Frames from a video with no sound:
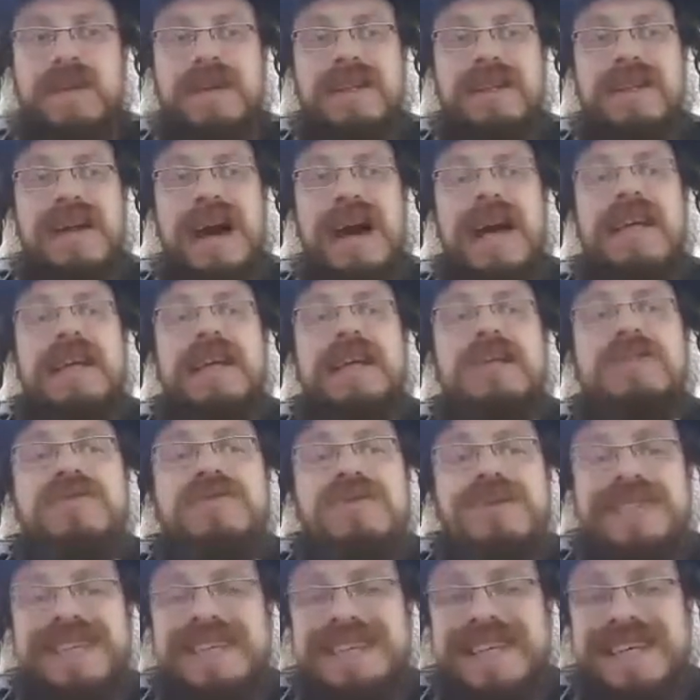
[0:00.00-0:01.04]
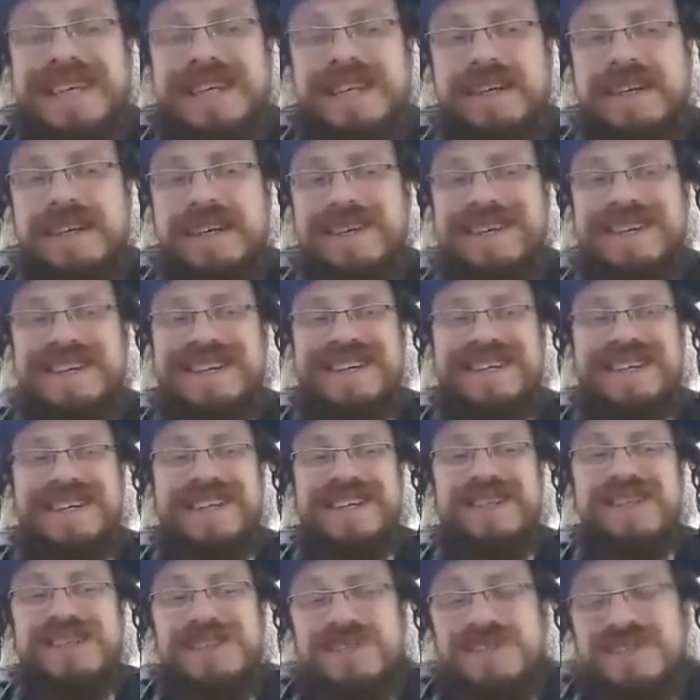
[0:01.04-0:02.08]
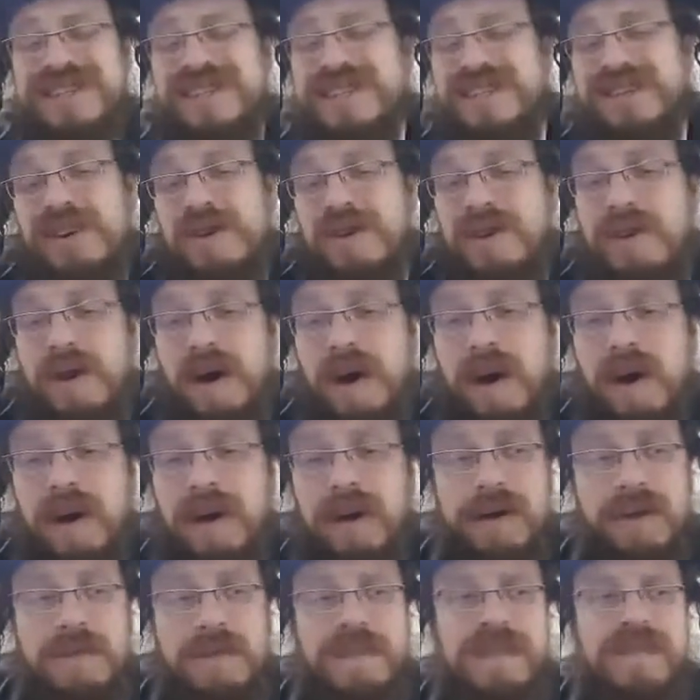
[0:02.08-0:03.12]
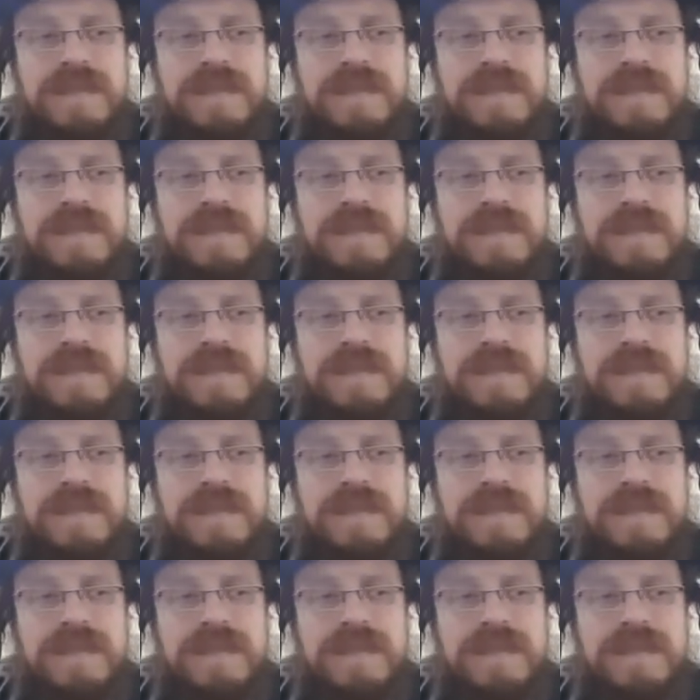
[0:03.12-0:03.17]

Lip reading: not intrinsic to his soul at all.